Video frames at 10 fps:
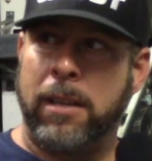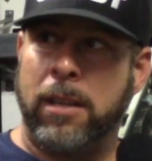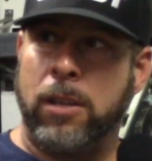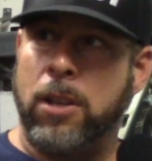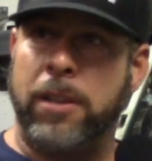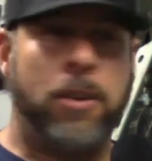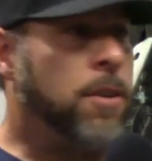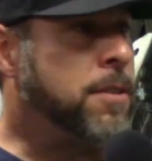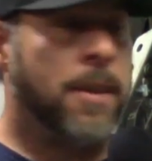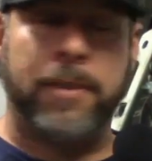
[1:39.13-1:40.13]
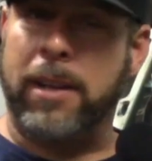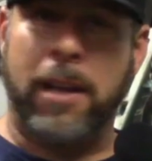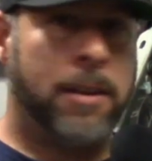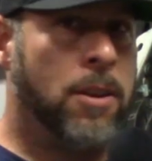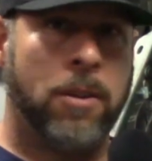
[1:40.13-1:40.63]
Not the RX-7
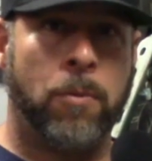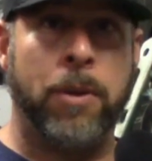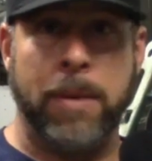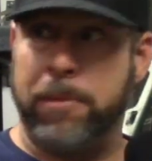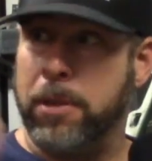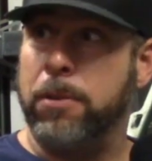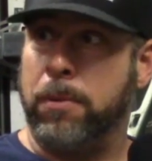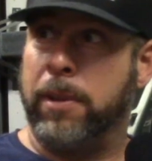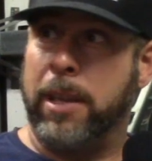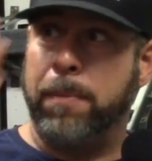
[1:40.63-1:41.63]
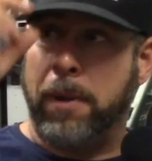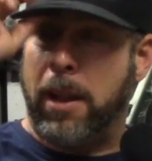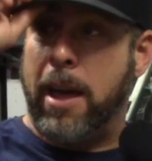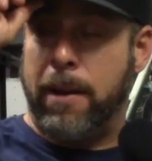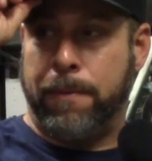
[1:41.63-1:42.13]
guy. Well, him too. He put a
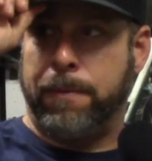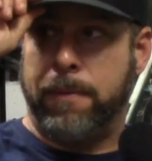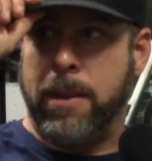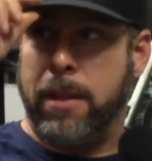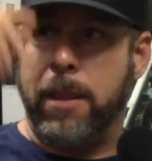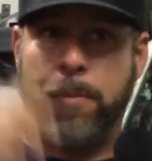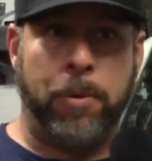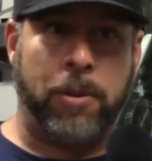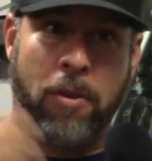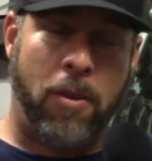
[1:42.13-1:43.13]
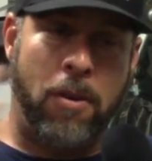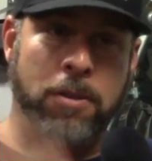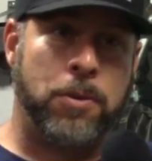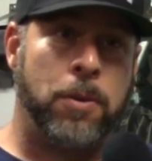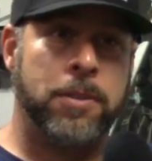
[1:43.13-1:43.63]
lot of they put their heart and
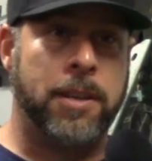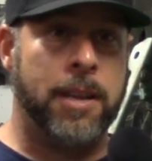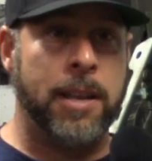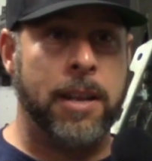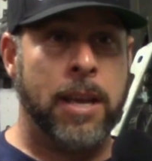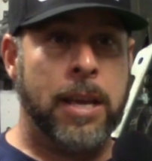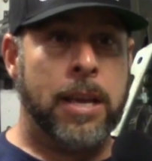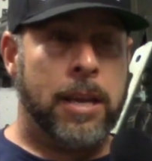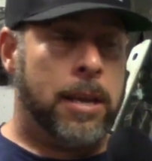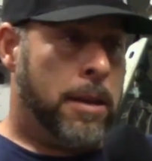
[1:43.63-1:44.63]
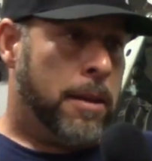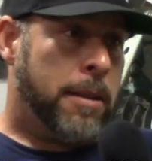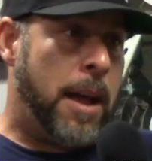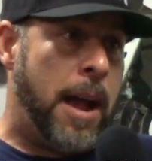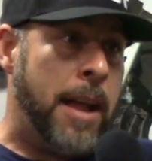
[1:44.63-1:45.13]
souls in it, and
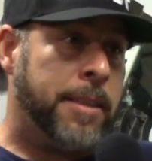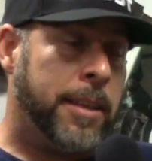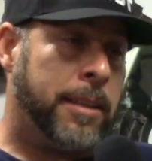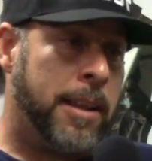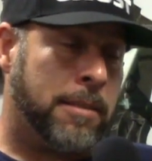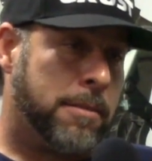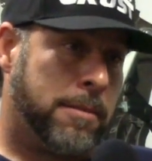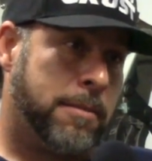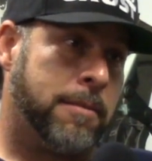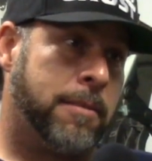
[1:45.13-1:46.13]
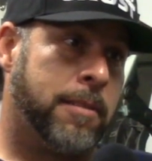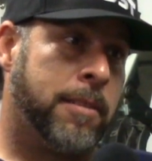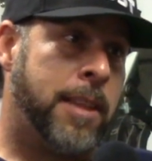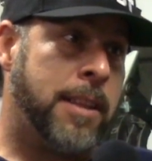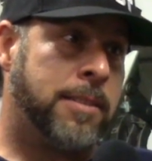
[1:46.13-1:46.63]
I think that's
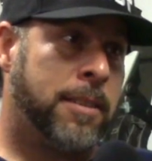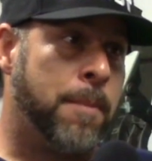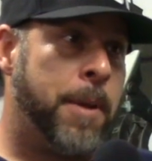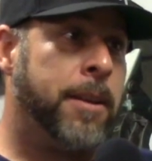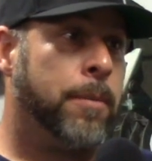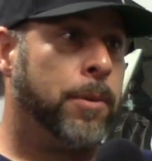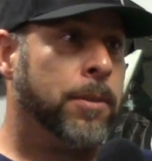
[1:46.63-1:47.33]
commendable.